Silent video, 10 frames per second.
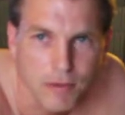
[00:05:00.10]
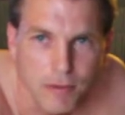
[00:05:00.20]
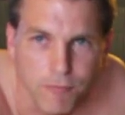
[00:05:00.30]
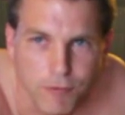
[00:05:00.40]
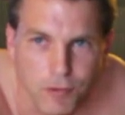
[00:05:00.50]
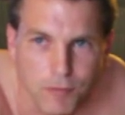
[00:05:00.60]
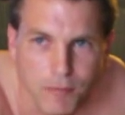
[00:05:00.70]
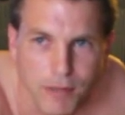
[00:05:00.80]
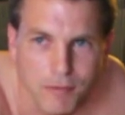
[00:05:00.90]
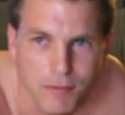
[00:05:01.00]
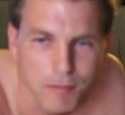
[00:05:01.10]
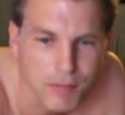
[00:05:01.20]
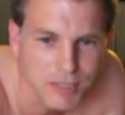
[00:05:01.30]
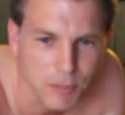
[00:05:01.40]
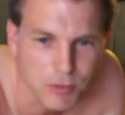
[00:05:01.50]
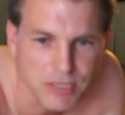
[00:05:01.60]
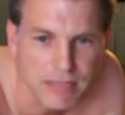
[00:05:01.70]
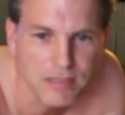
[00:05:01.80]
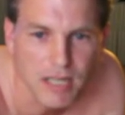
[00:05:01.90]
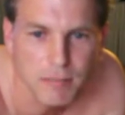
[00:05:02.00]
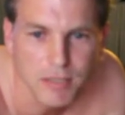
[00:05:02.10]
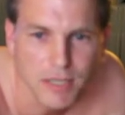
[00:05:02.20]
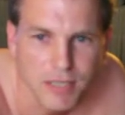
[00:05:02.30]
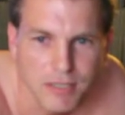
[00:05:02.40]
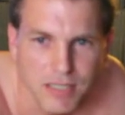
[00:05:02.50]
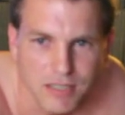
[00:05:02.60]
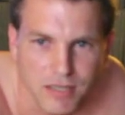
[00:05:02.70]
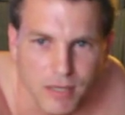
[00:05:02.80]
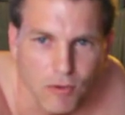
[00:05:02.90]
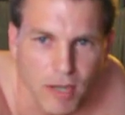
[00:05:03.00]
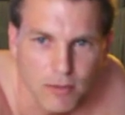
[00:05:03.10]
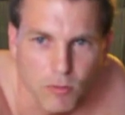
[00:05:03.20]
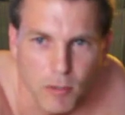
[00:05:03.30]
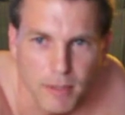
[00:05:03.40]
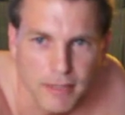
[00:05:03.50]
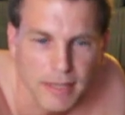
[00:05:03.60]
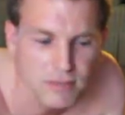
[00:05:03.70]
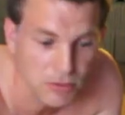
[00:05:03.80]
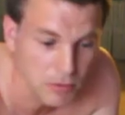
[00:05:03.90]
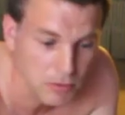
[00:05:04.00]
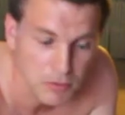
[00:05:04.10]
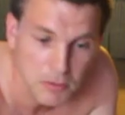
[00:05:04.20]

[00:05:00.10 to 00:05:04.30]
the food, my supper's had time to digest, and I don't have to worry about that. So